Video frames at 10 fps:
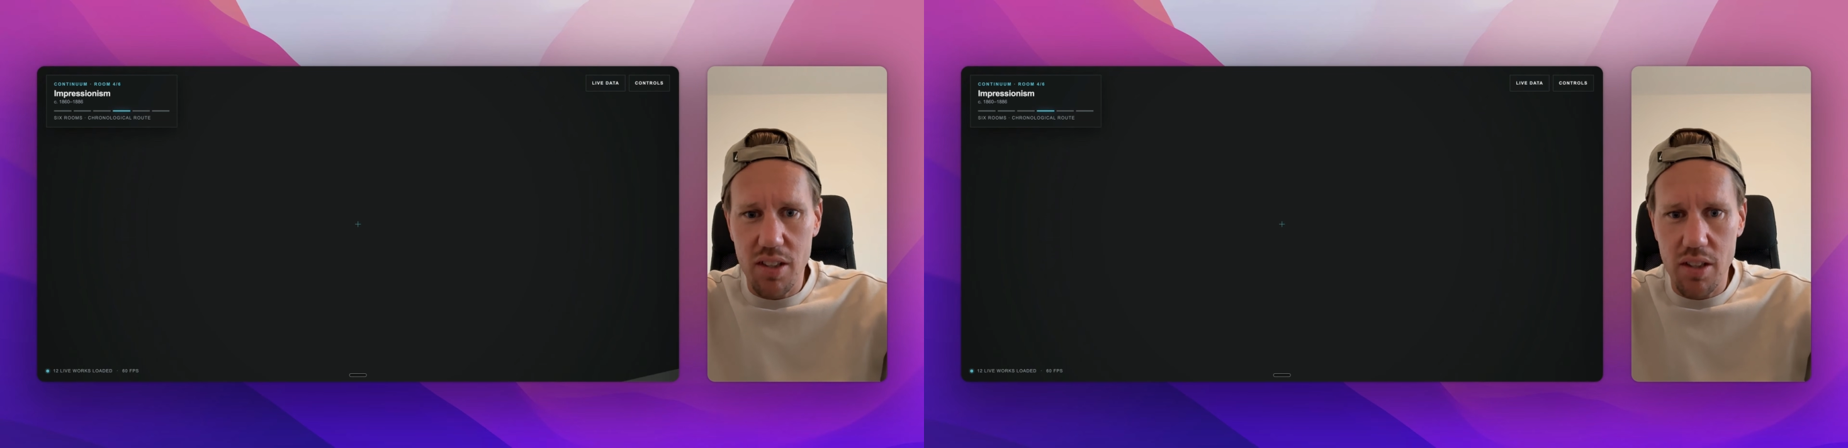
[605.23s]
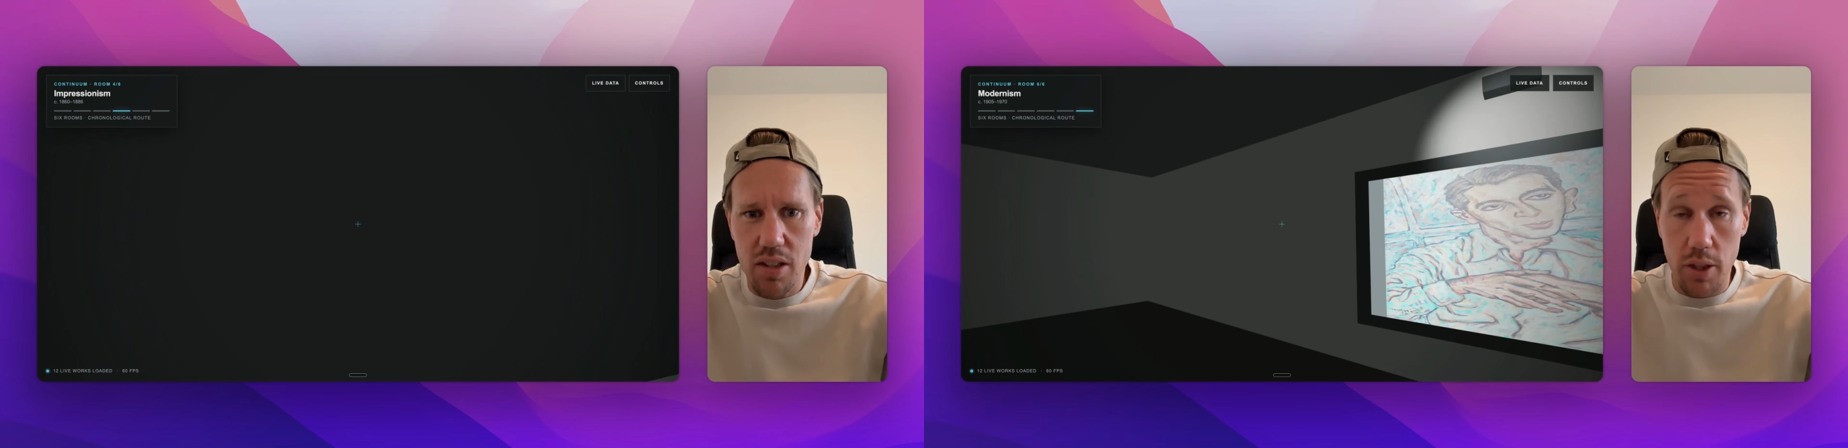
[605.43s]

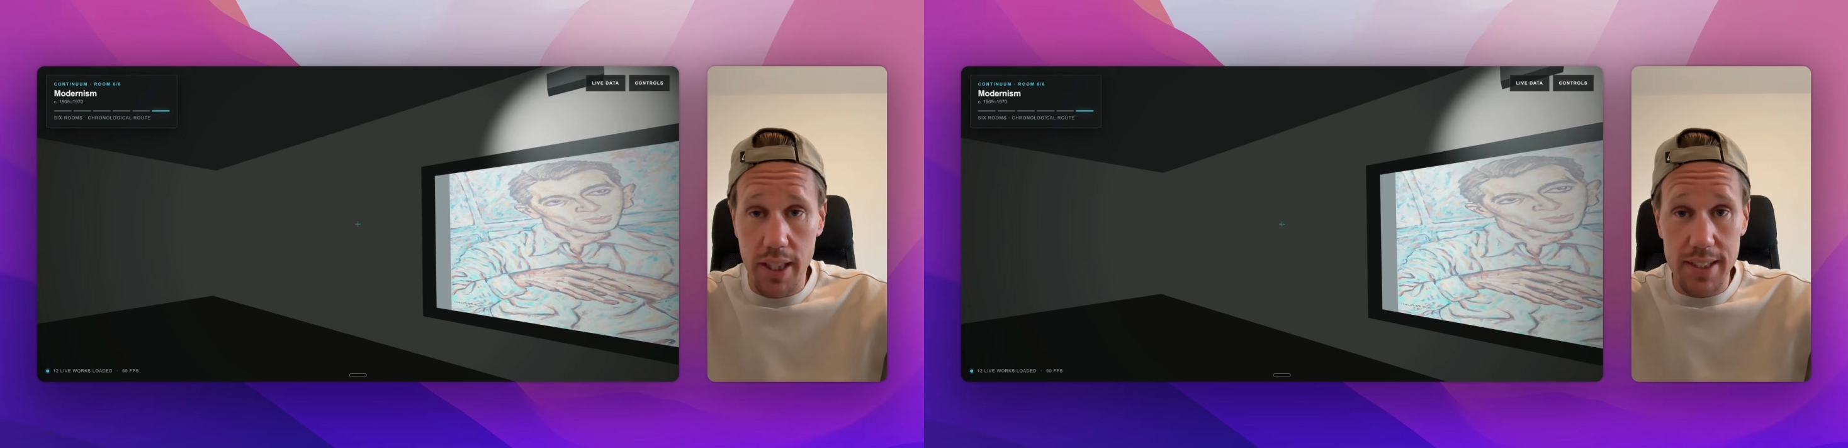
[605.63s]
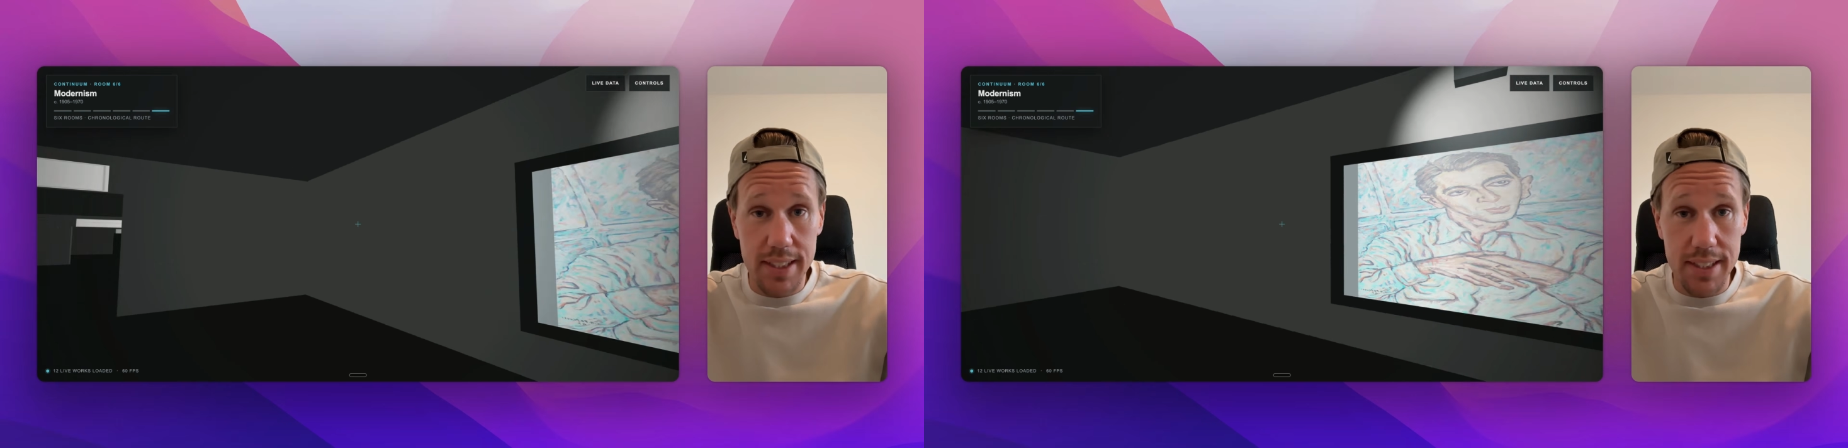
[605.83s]
So I
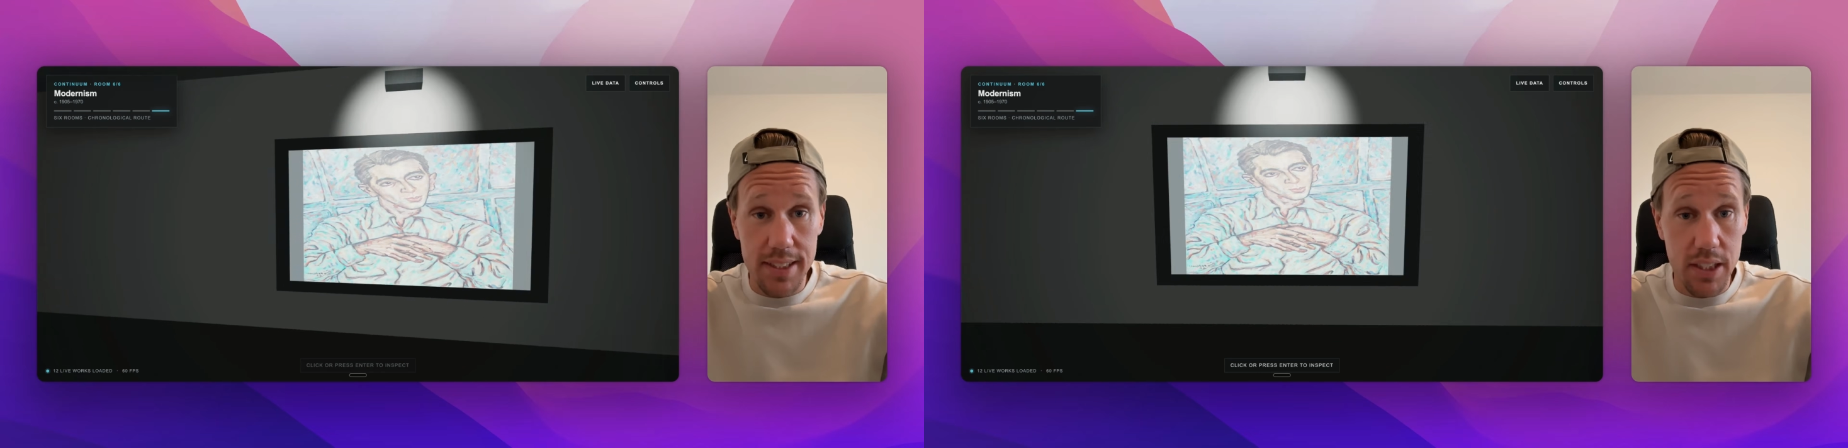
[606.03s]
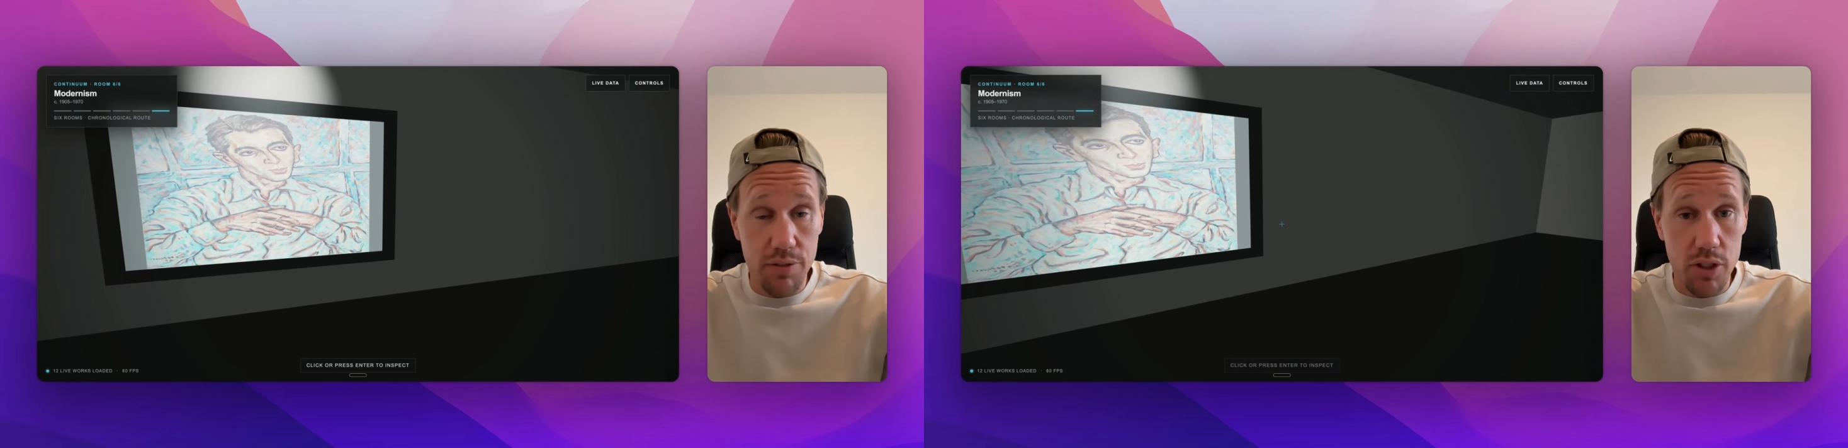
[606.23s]
guess this is
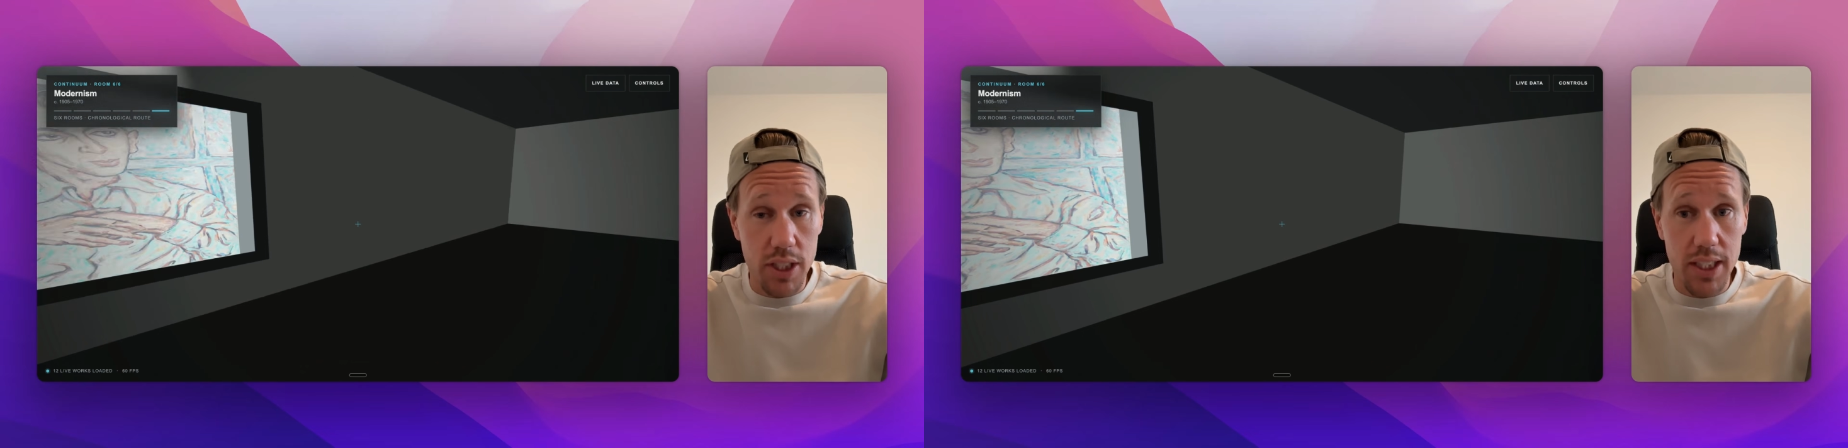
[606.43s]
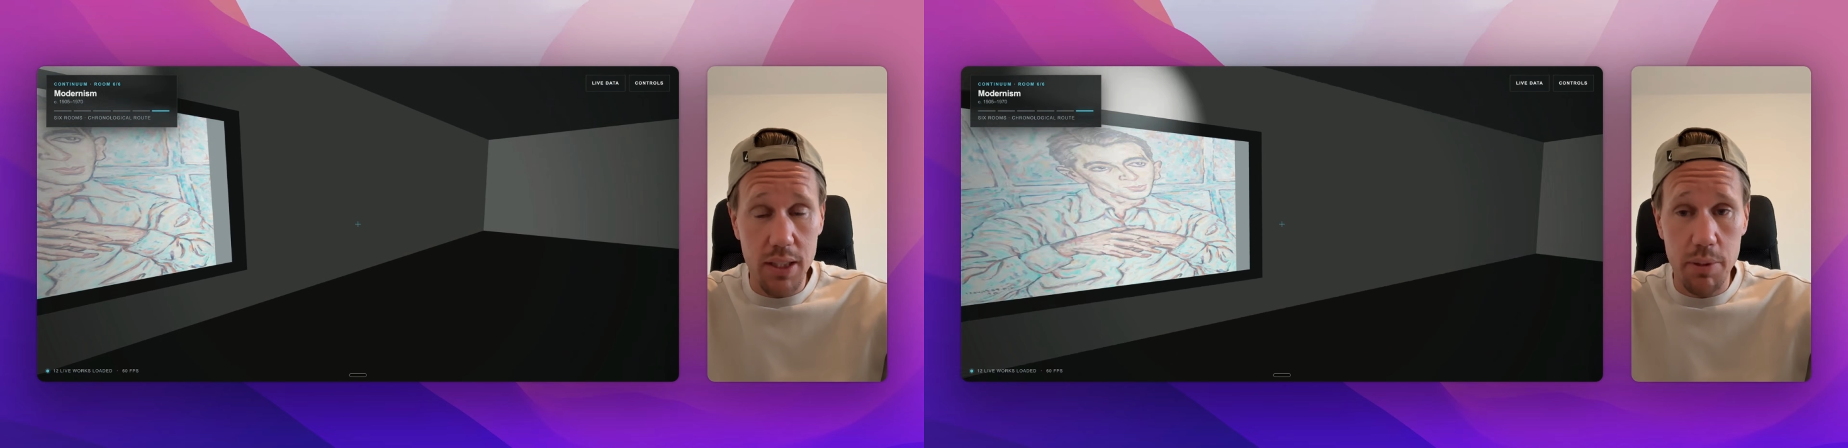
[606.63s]
it for
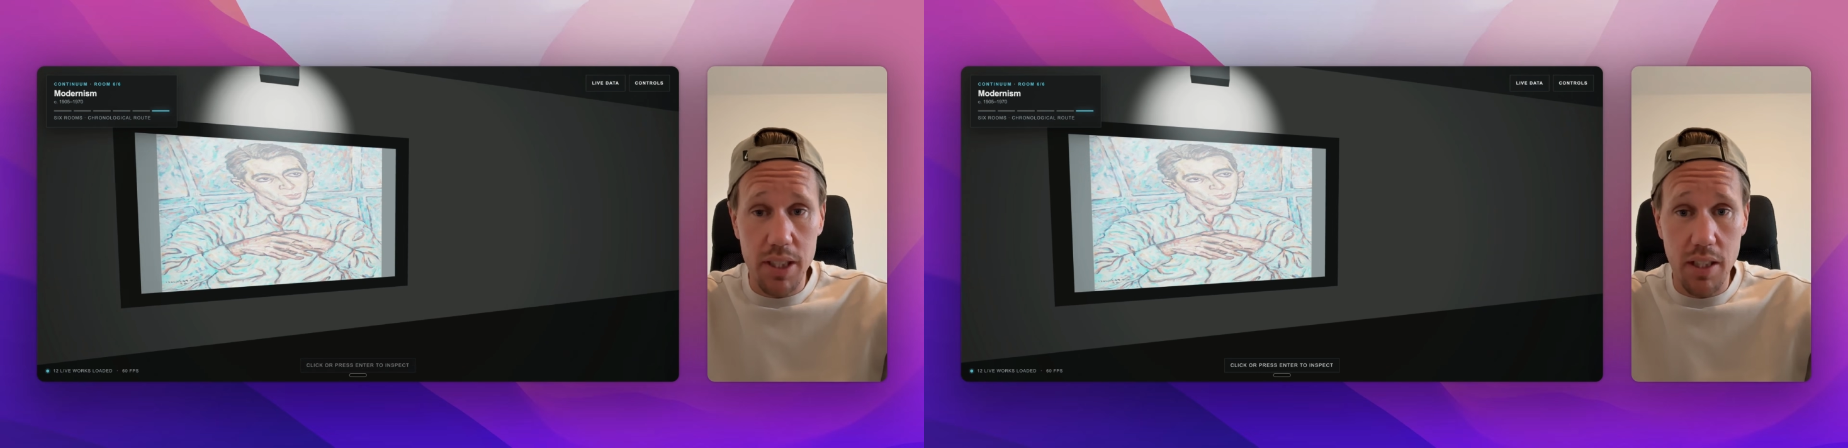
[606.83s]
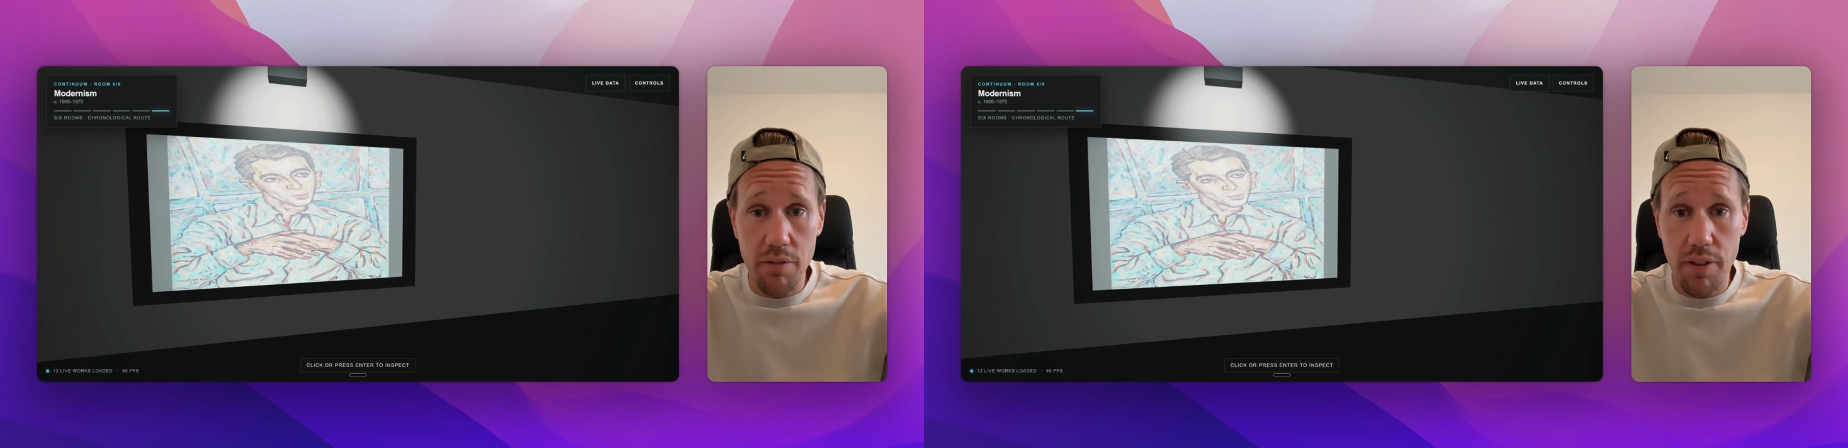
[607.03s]
ChatGPT